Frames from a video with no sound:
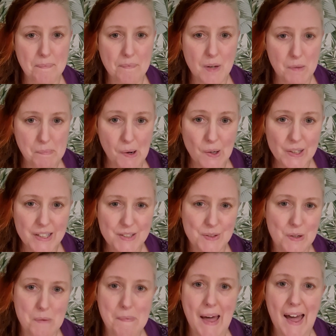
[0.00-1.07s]
a pocket or
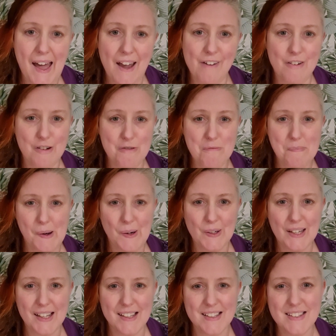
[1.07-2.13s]
a pair of
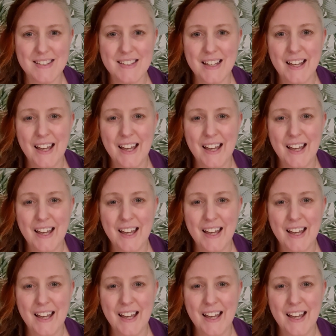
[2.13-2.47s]
pockets,